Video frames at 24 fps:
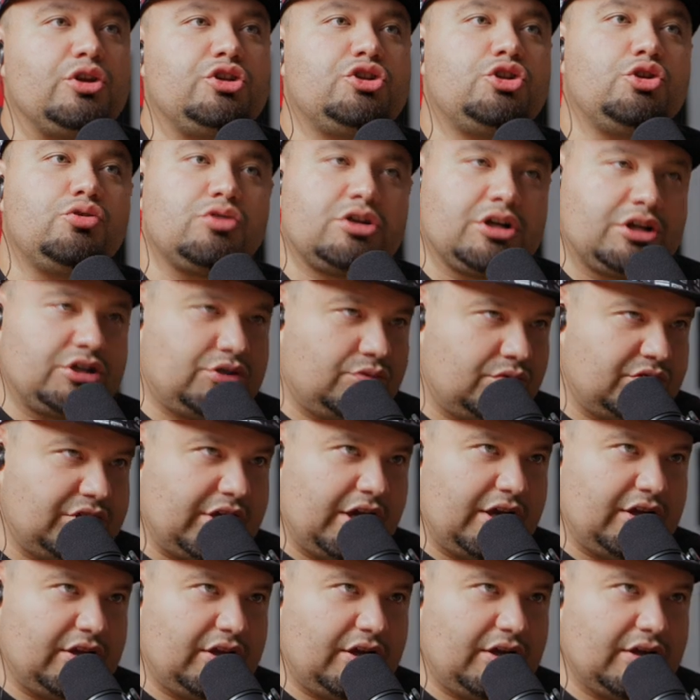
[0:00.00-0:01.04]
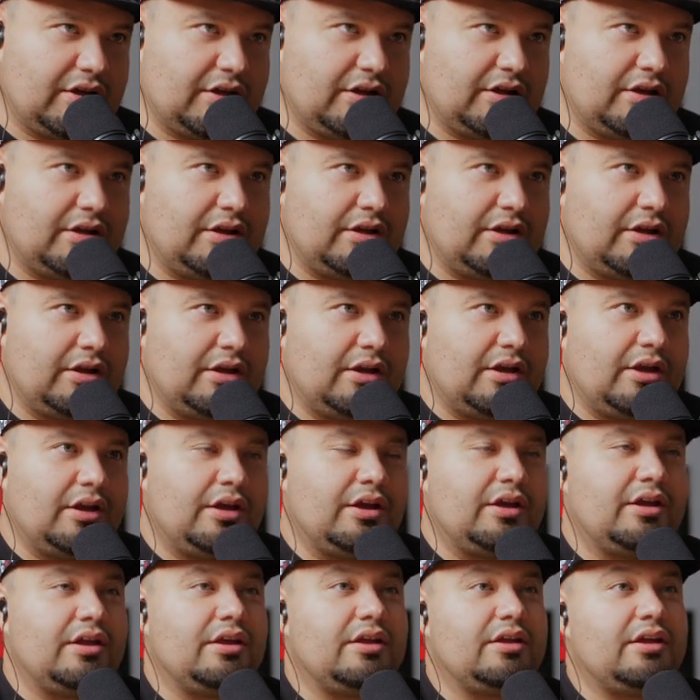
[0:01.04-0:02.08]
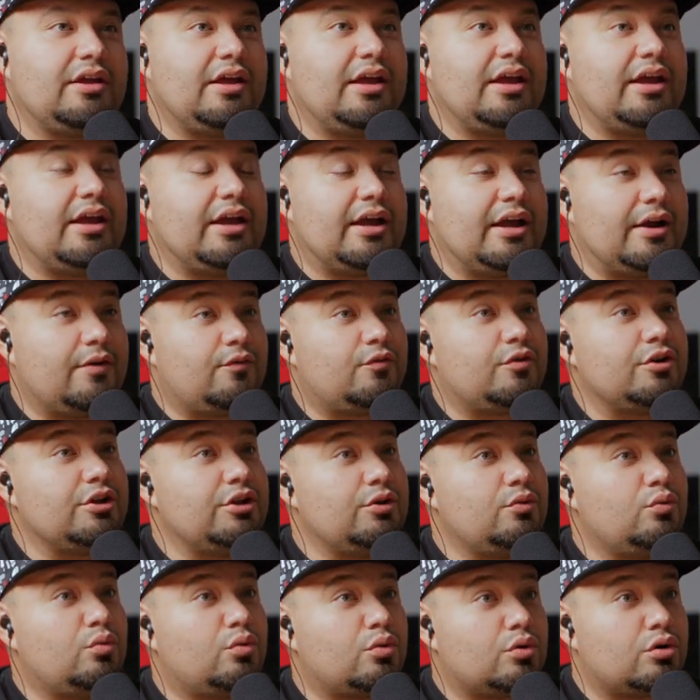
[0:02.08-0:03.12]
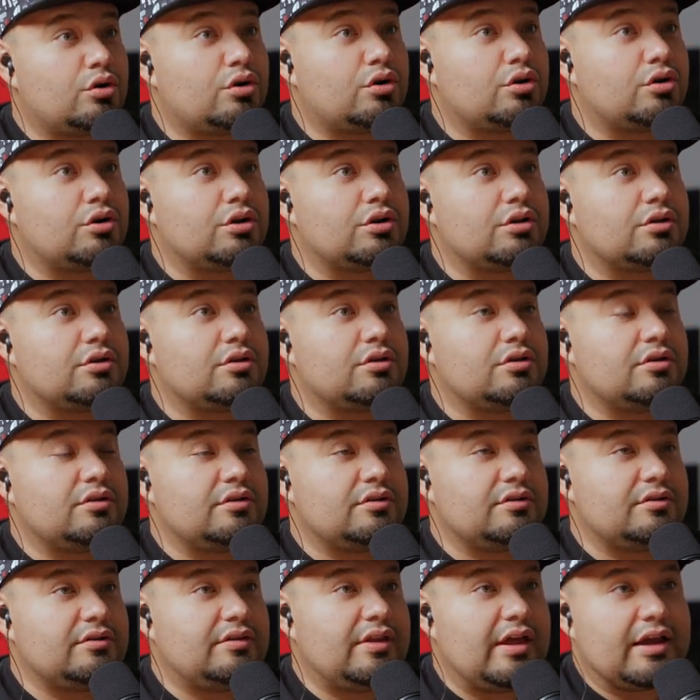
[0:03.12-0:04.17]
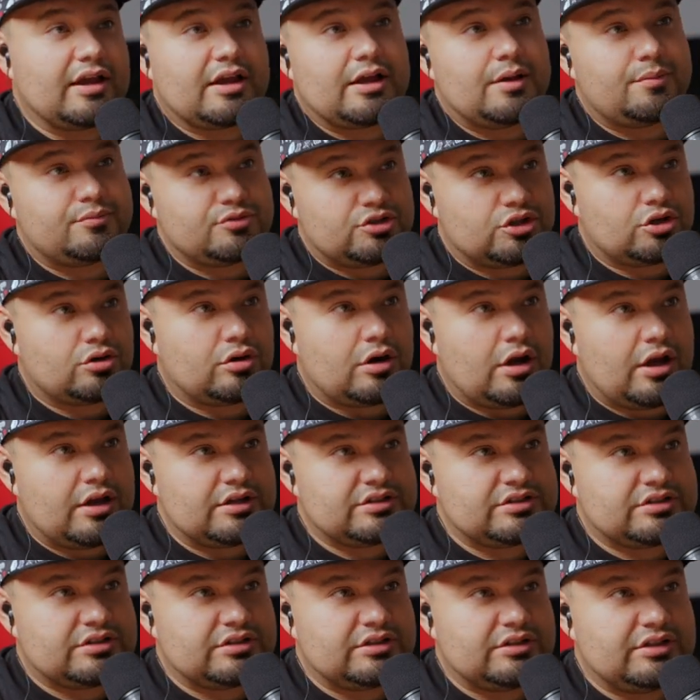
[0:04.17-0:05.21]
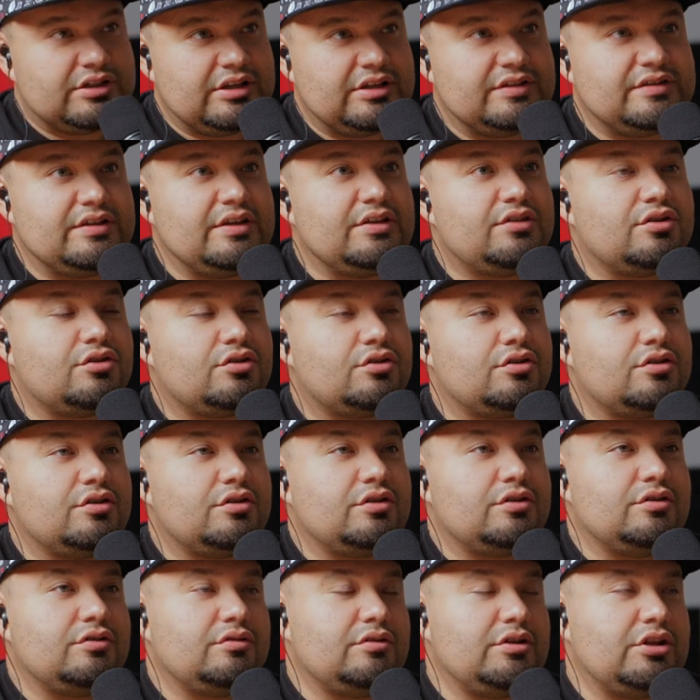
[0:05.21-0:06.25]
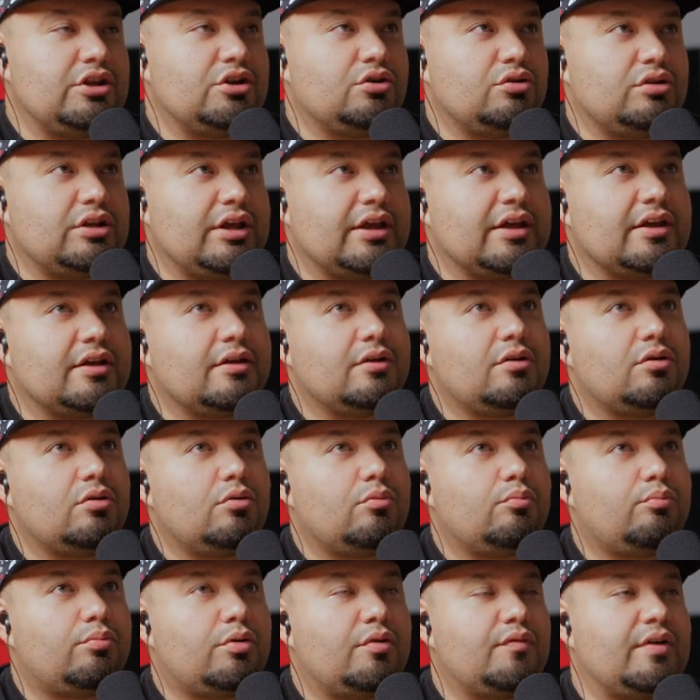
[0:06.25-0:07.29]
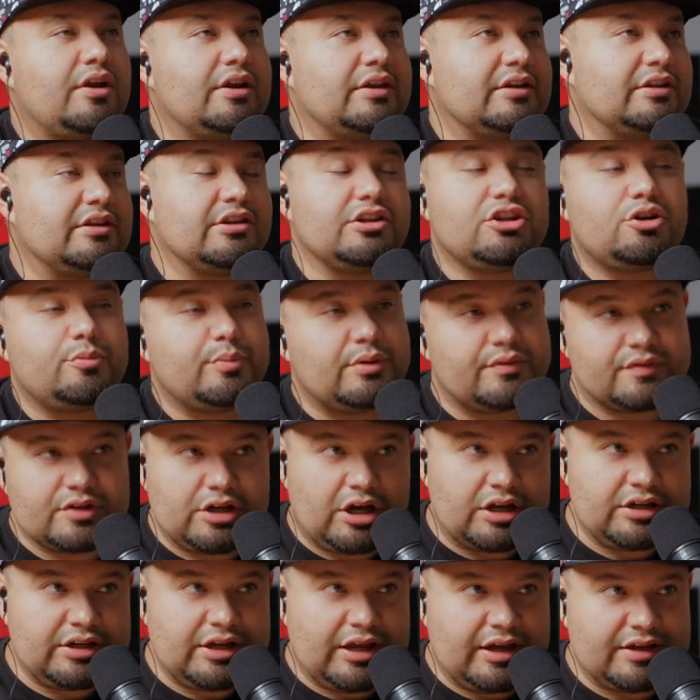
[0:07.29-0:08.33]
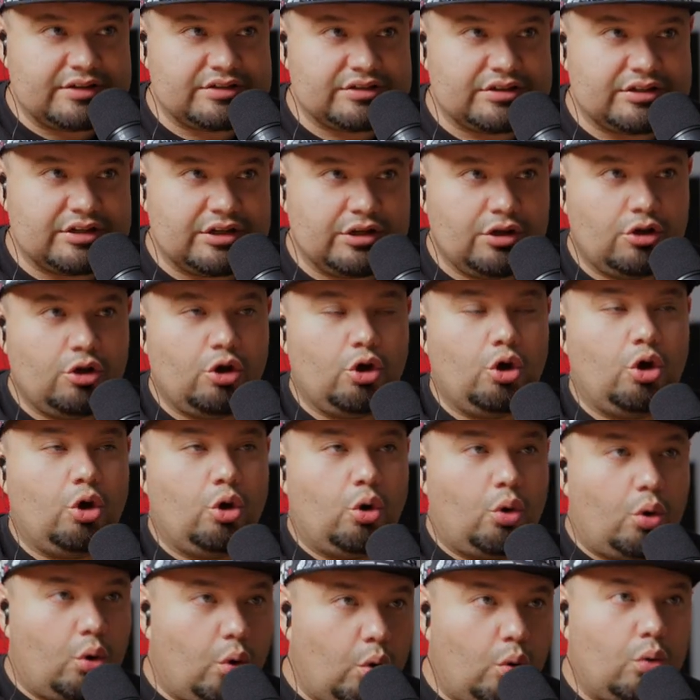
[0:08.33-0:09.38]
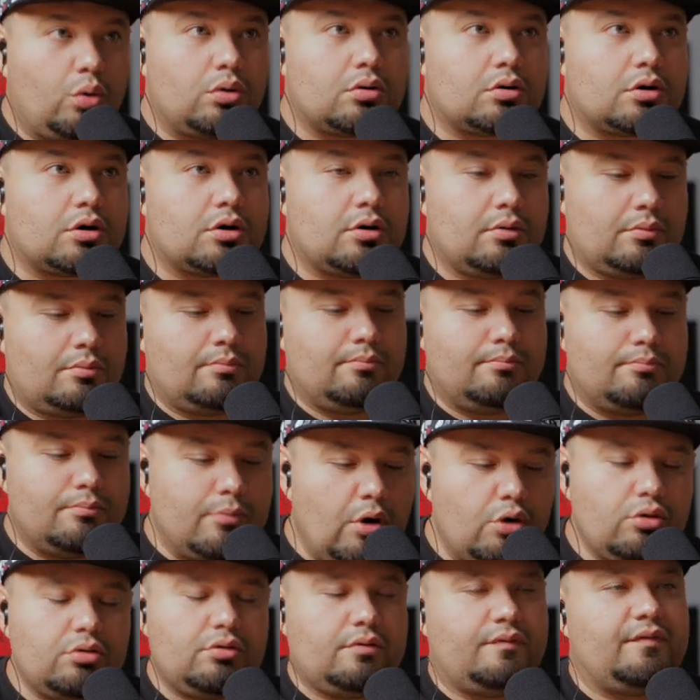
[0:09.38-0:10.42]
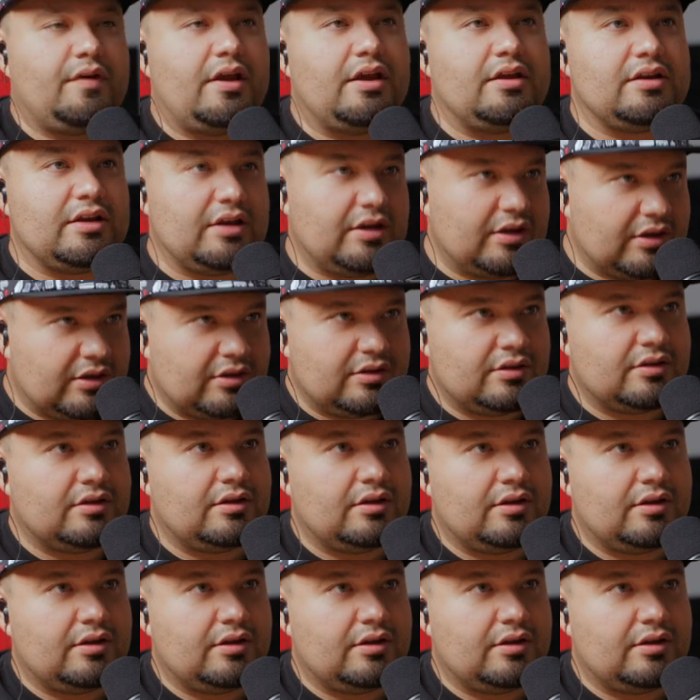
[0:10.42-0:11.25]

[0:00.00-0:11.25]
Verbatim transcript: we do cut to a dialogue, every word that comes across is either you know like providing a little bit of context or motivating